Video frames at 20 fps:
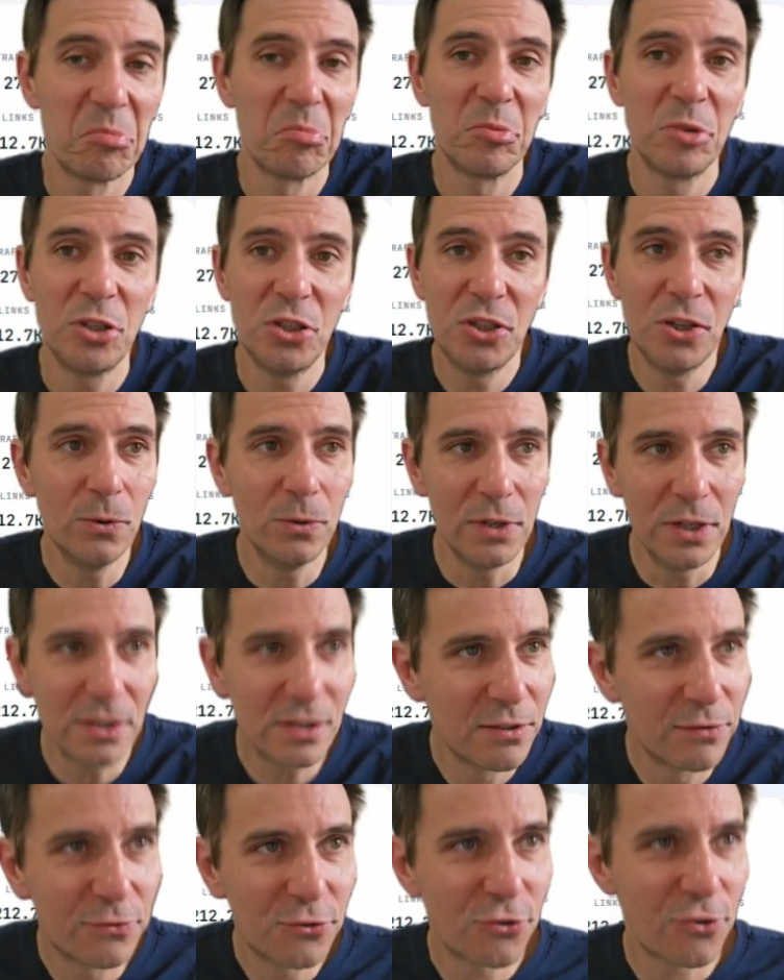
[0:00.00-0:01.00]

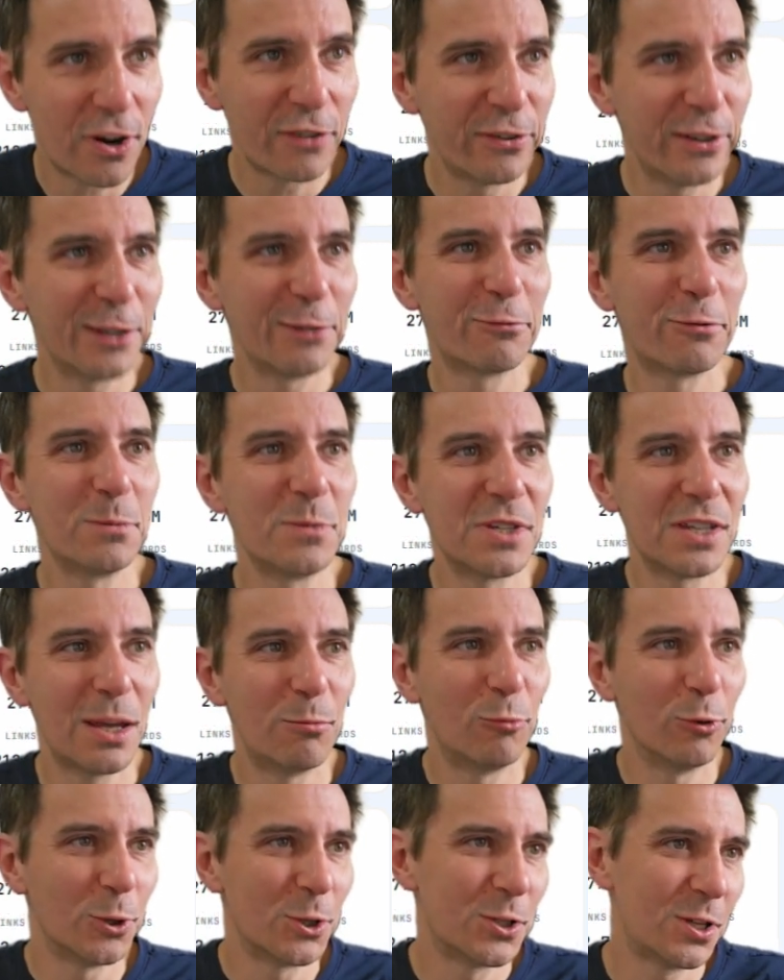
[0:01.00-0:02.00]
units of traffic from
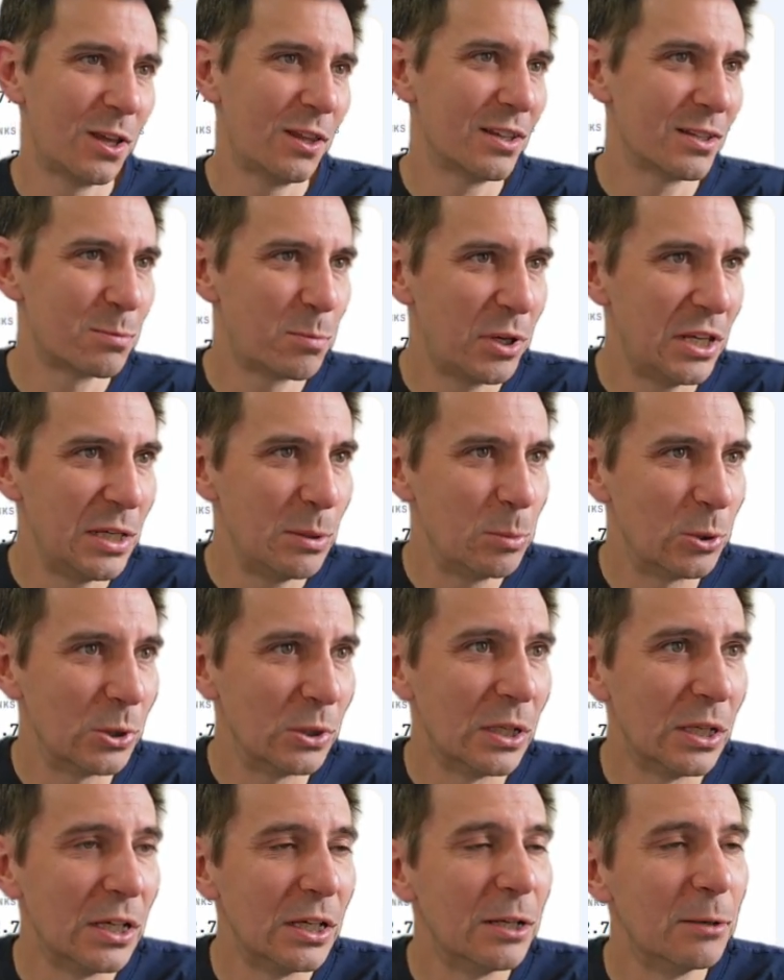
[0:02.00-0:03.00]
SEMrush, so that's
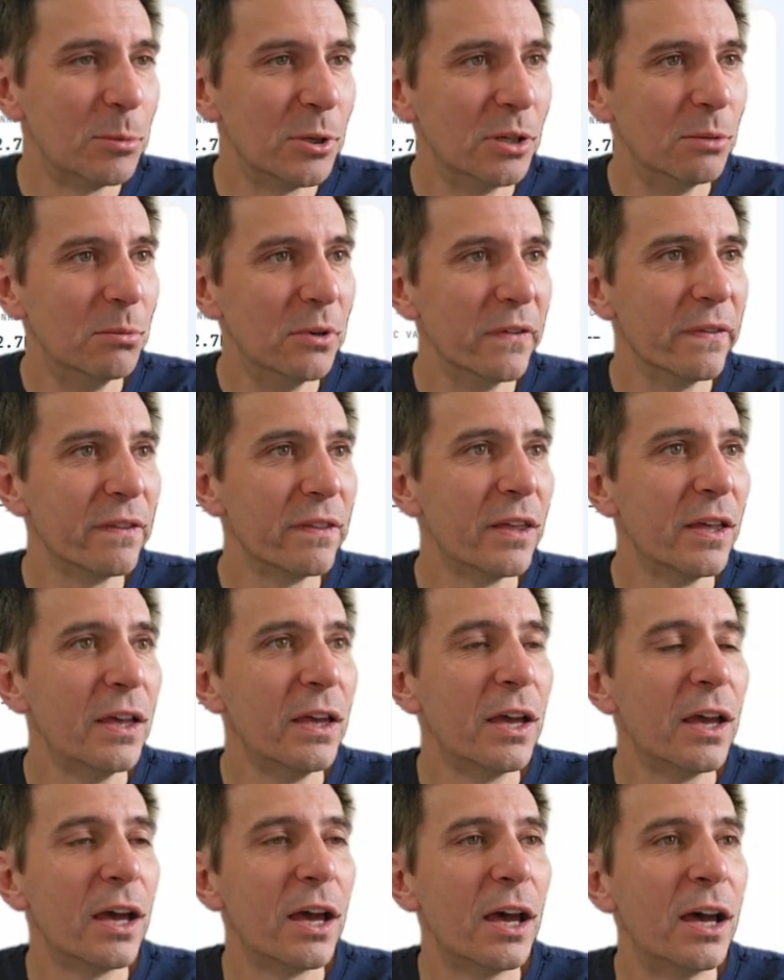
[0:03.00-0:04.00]
people per month.
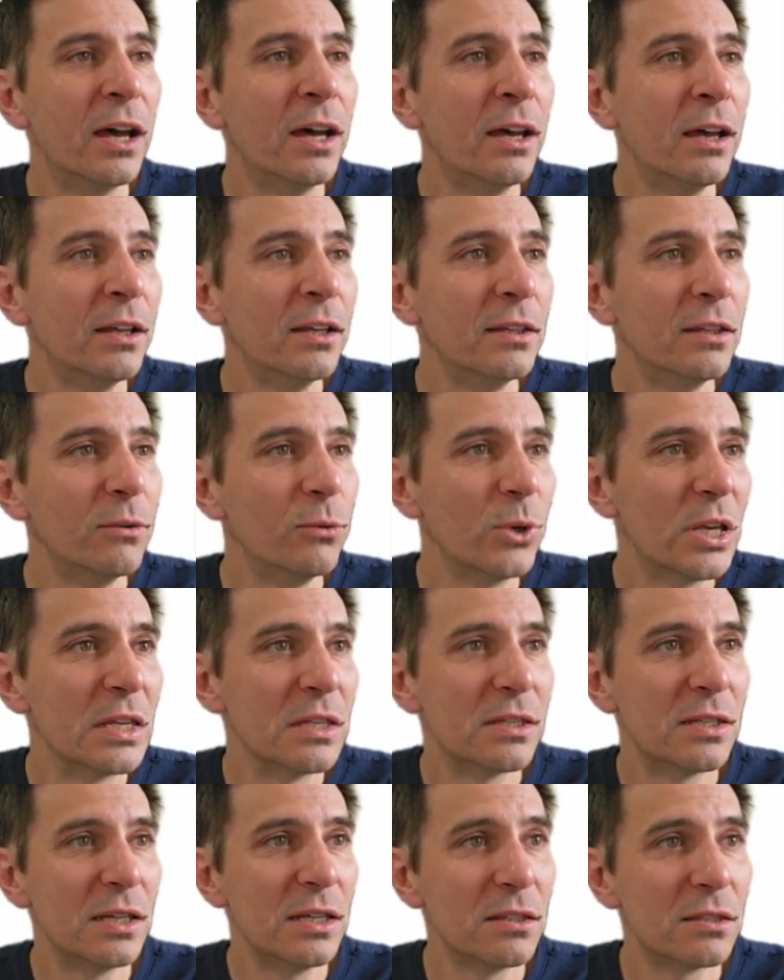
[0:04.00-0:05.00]
And we
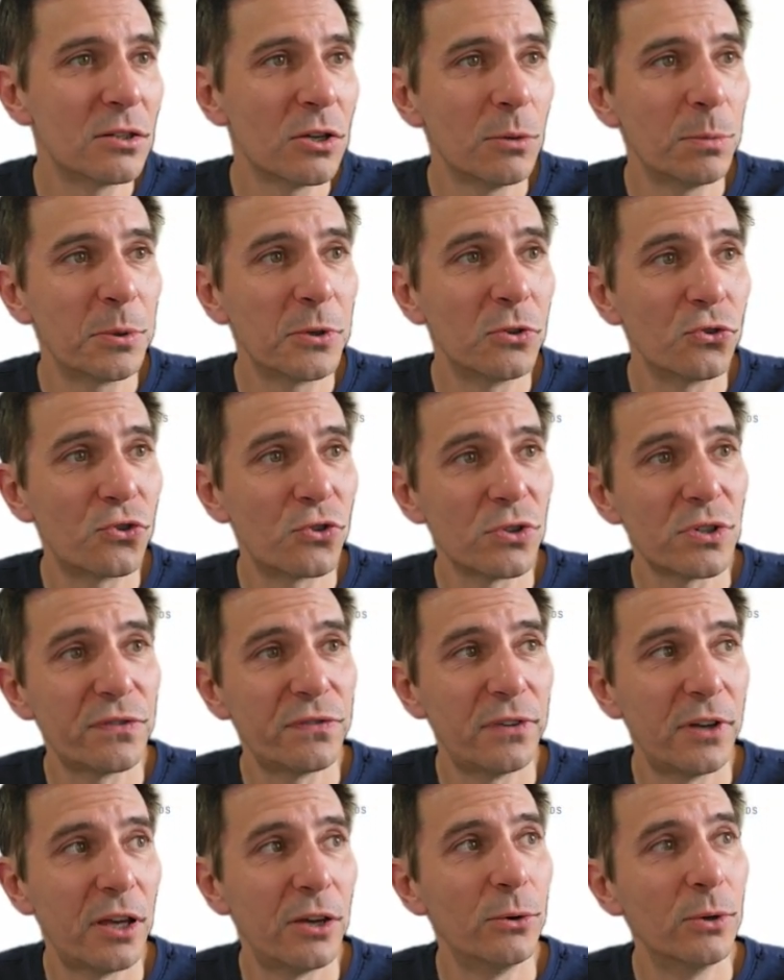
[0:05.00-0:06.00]
can see the topical trust
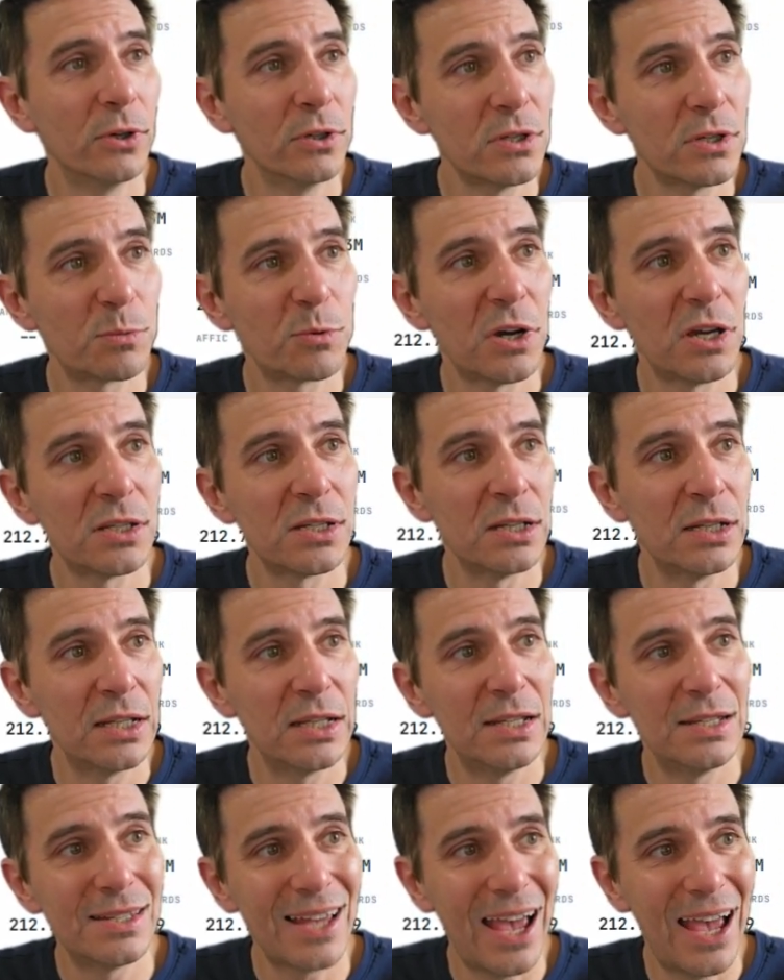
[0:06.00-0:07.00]
flow,
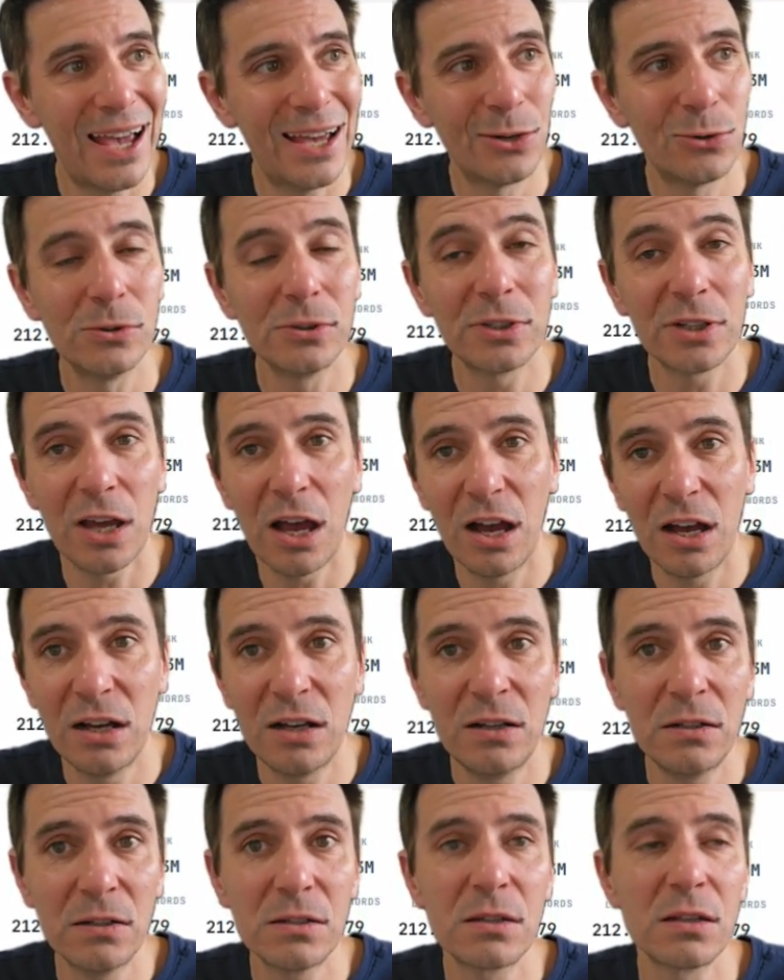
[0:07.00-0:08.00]
unsurprisingly, is adult
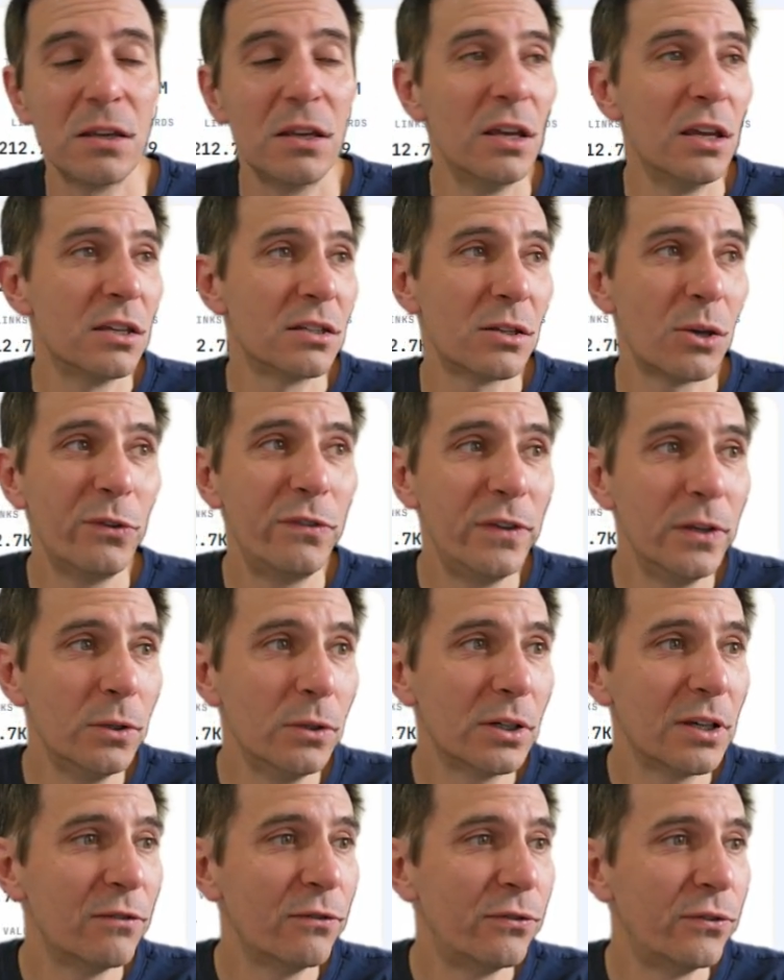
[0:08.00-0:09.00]
arts. So if you're
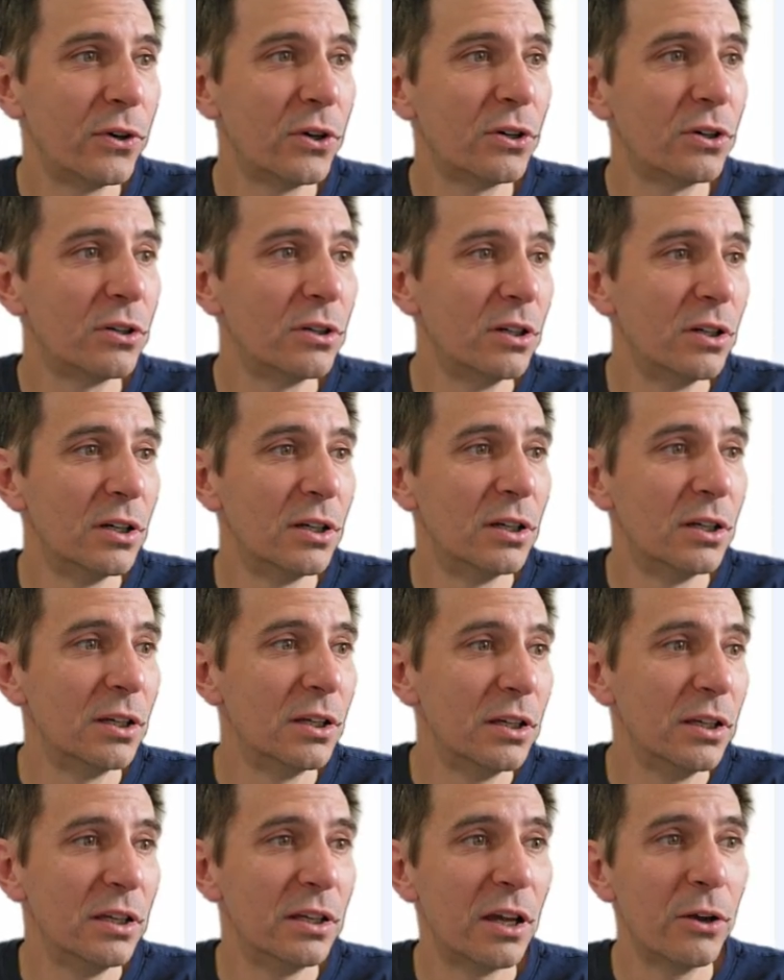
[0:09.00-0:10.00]
looking for,
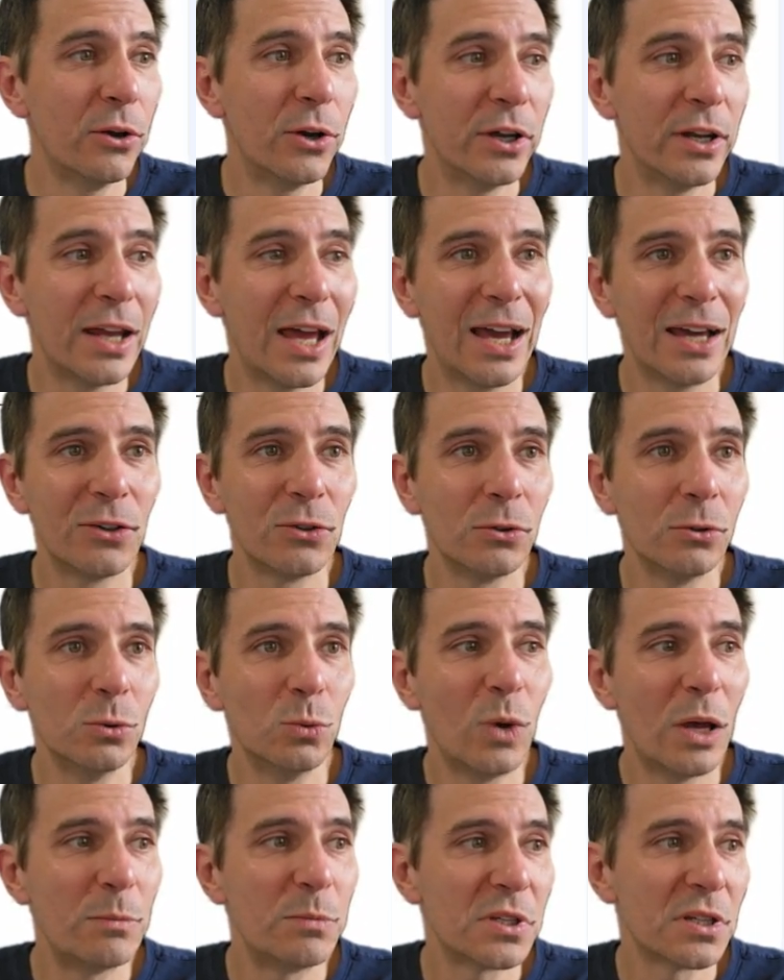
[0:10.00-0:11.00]
an
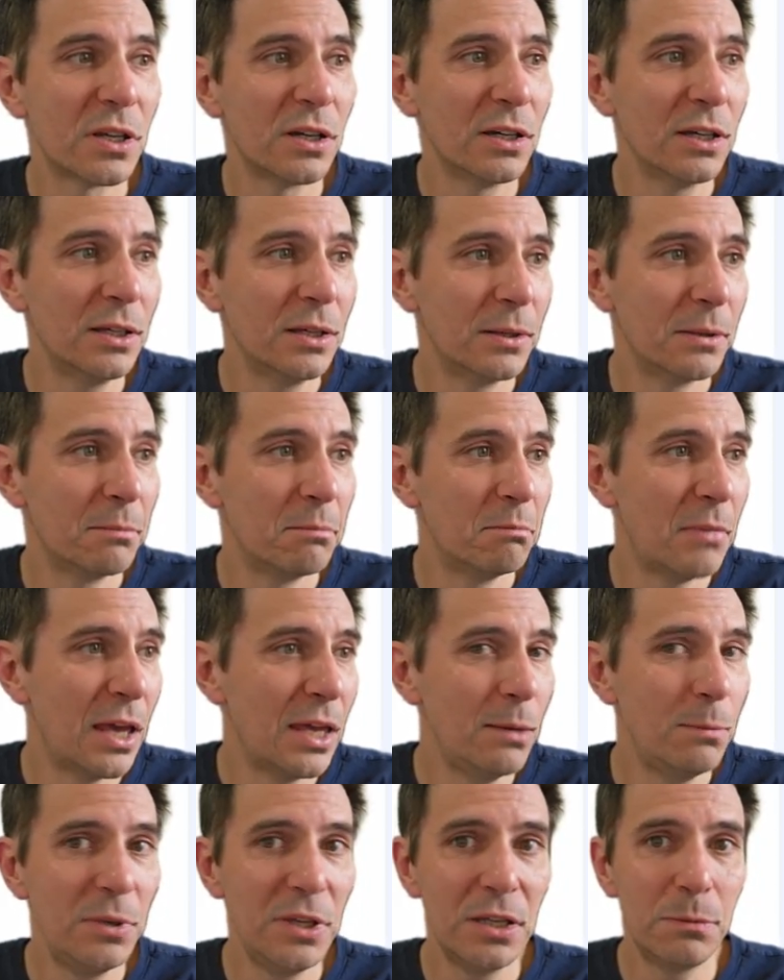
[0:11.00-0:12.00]
adult website,
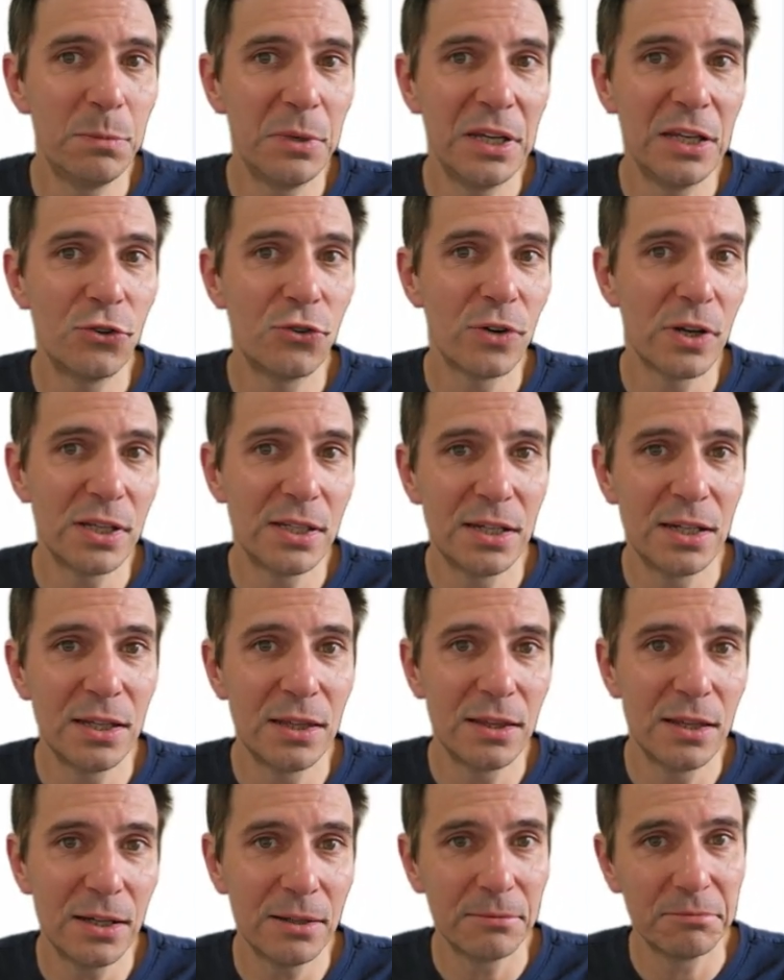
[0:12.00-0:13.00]
maybe you'd be interested
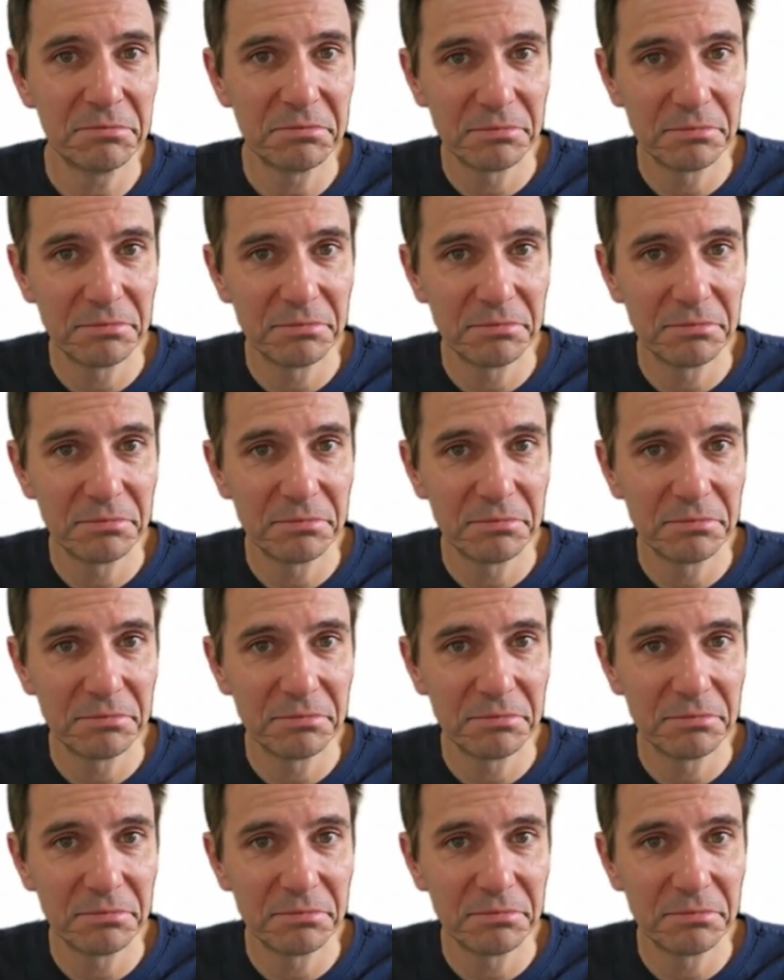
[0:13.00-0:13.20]
in that.